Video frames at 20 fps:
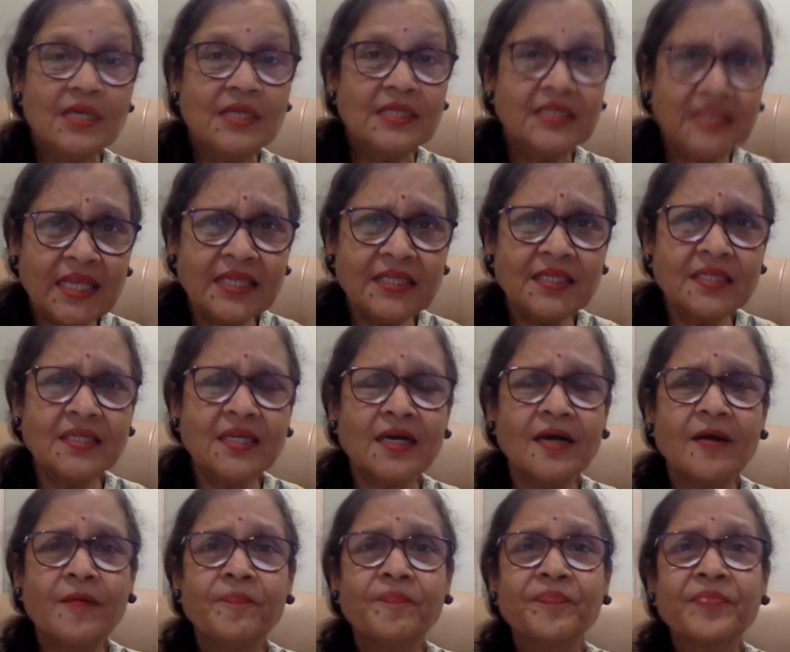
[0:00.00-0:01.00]
sister,
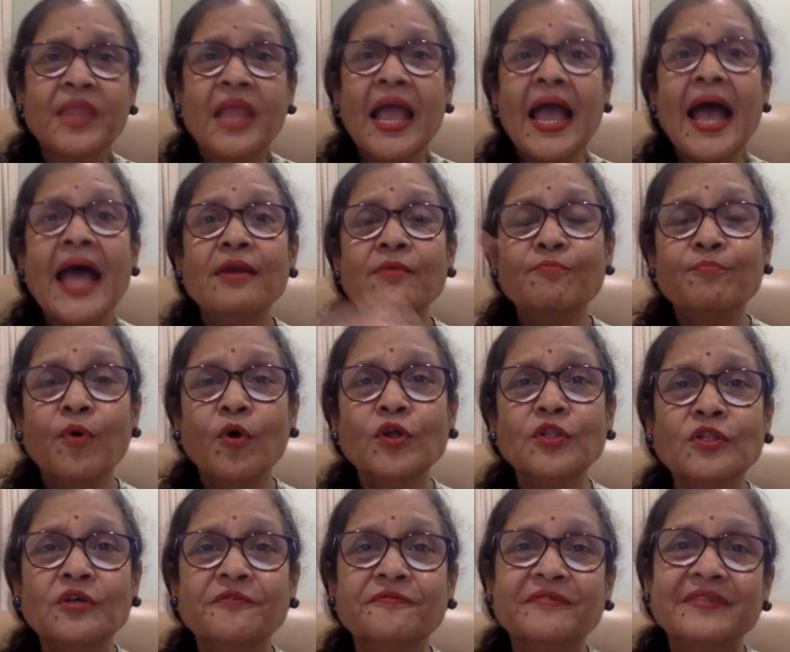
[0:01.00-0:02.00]
and
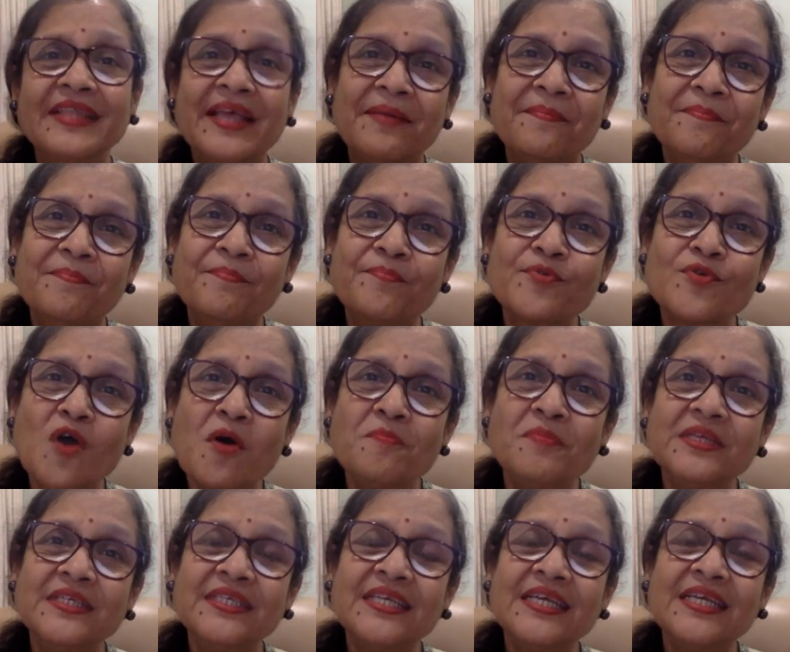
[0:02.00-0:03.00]
both of them
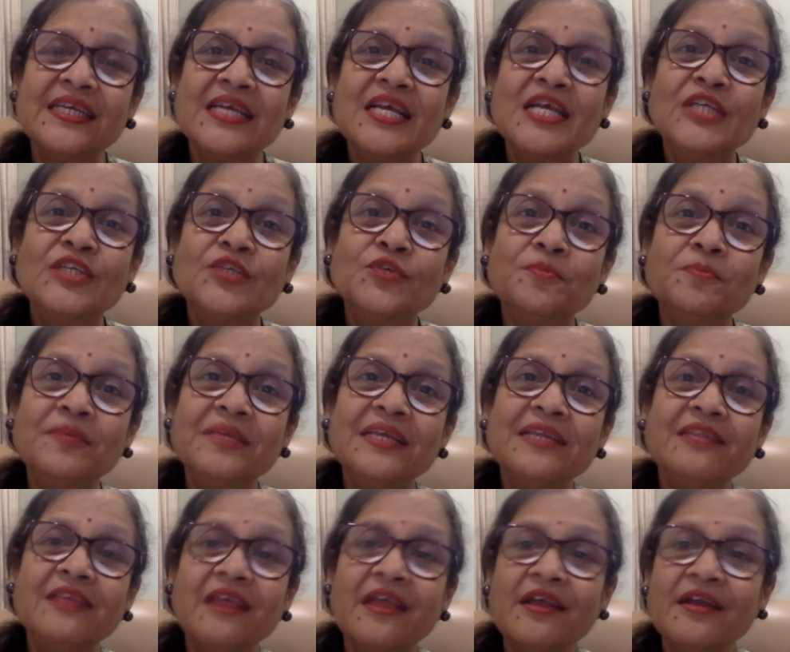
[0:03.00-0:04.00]
promising to be
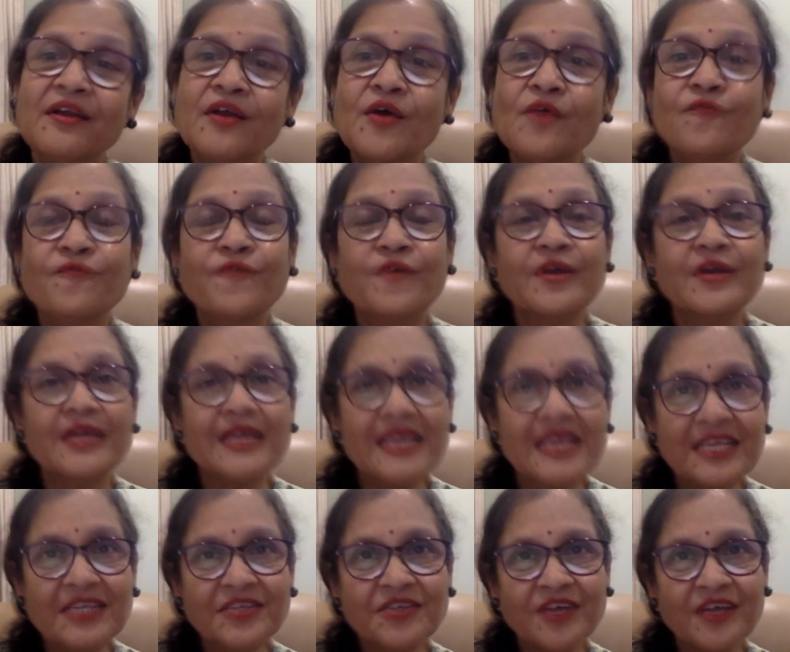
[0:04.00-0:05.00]
there for
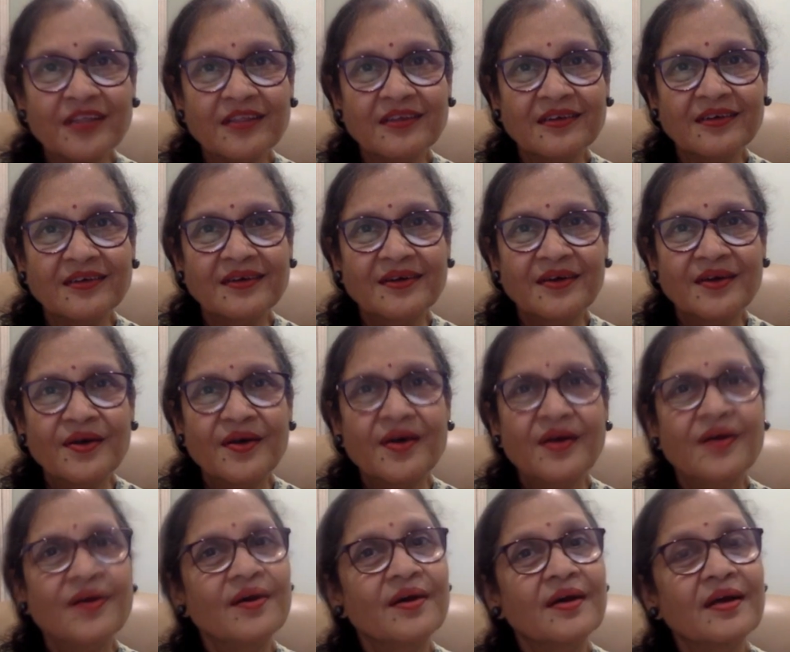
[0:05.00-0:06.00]
each other
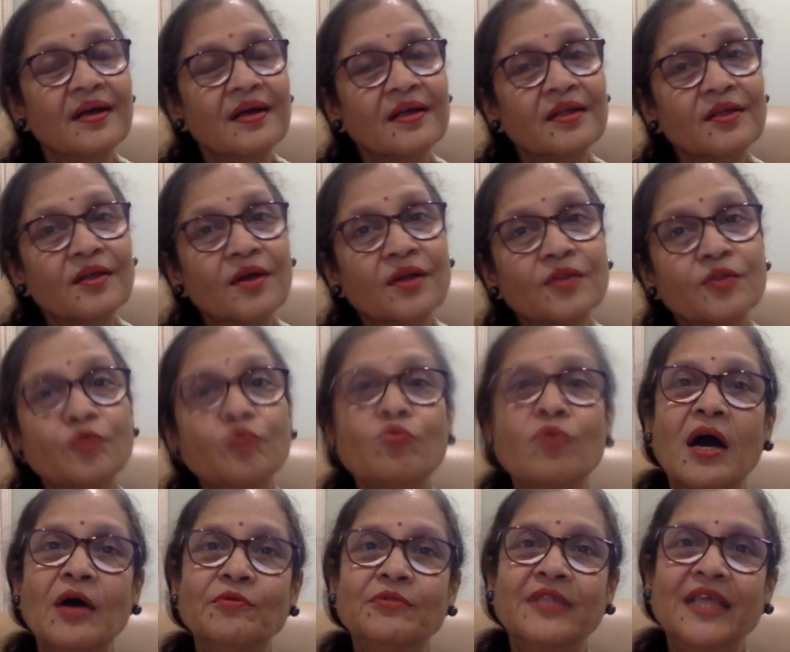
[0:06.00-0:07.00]

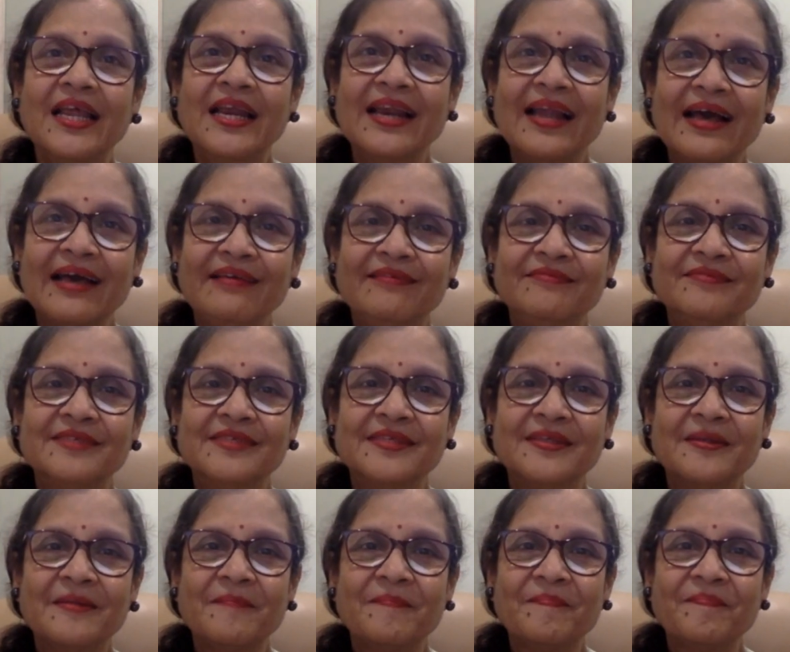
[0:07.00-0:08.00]
throughout their lives.
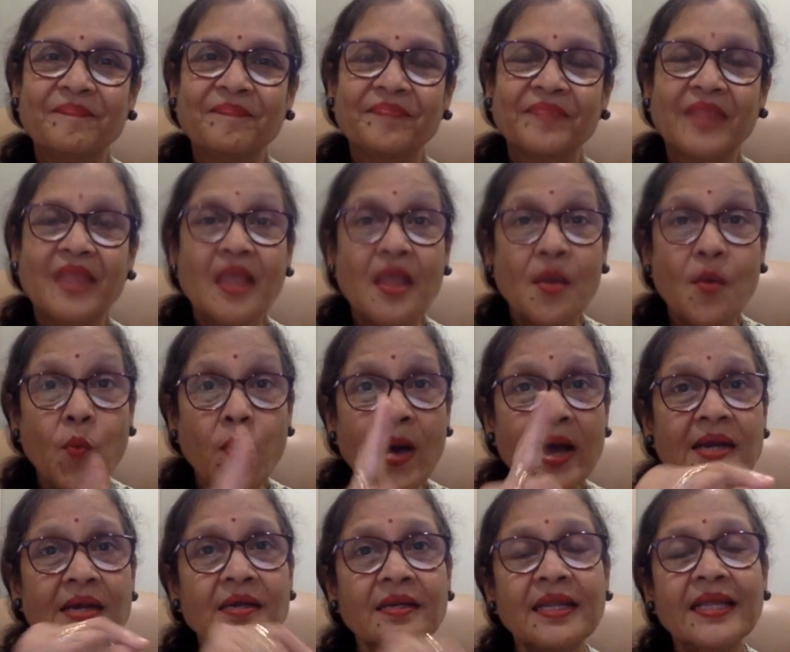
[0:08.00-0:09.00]

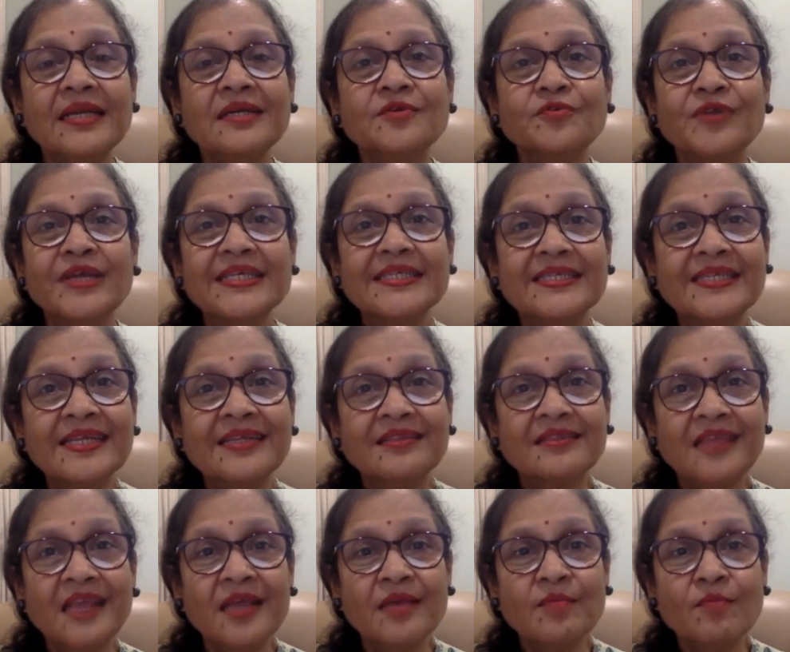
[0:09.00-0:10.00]
One interesting
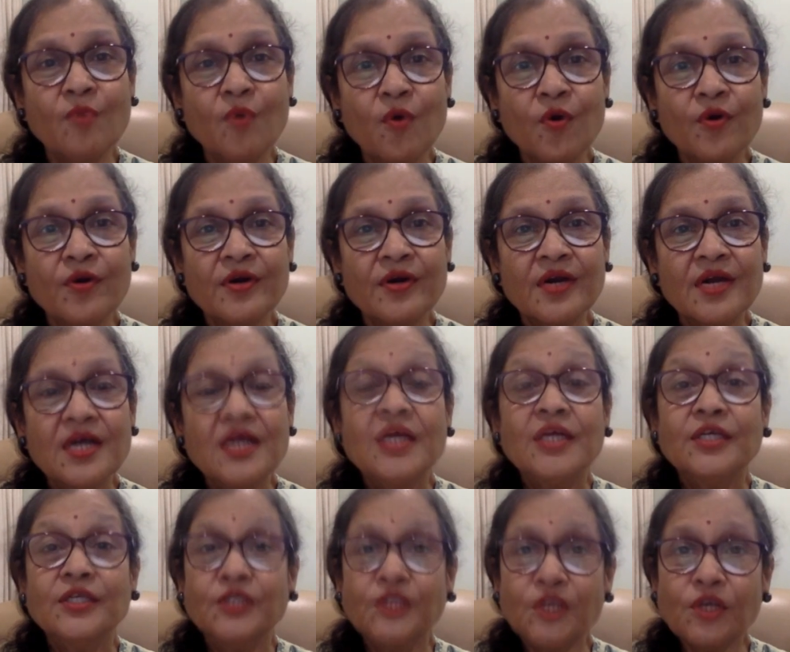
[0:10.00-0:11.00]
thing more
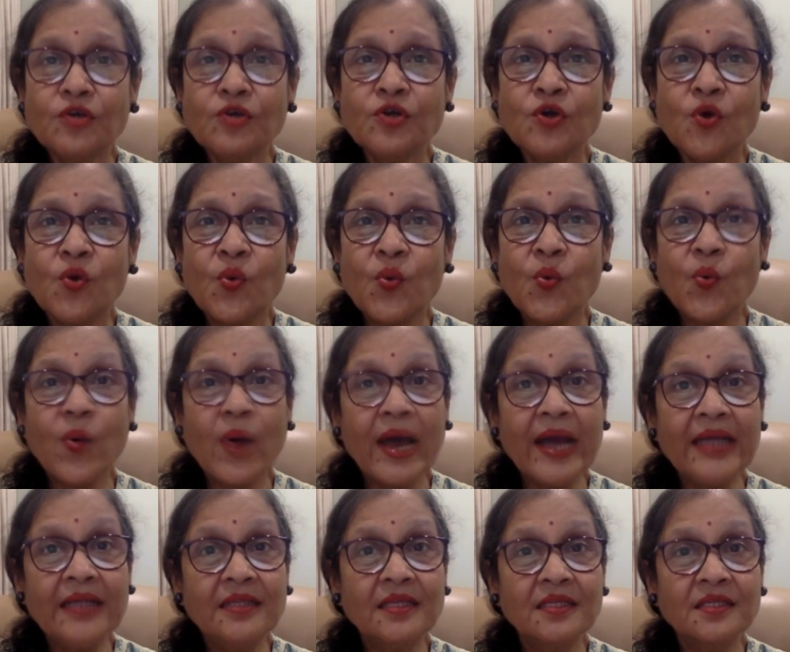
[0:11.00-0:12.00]
do you know
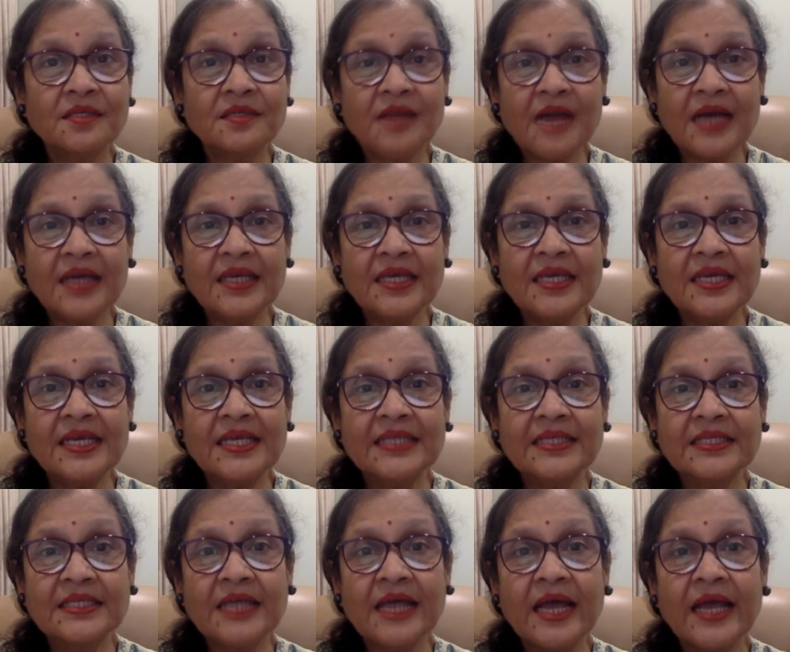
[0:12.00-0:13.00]
why this Rakhi
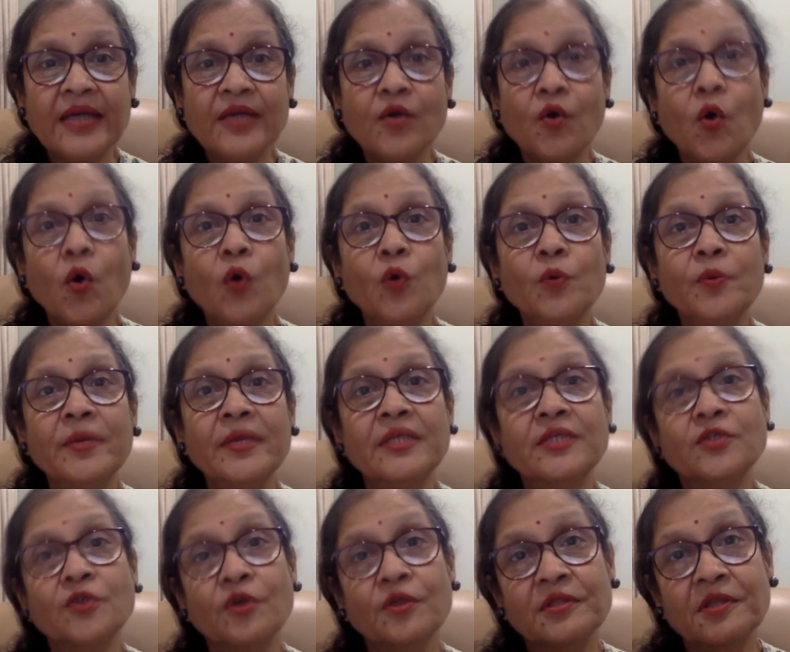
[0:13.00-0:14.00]
is tied
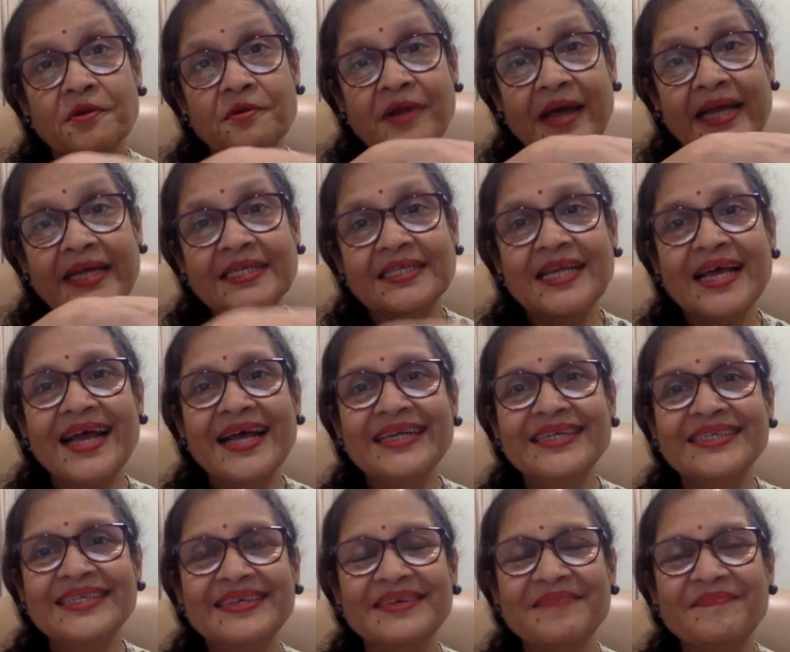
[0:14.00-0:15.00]
always on the right hand?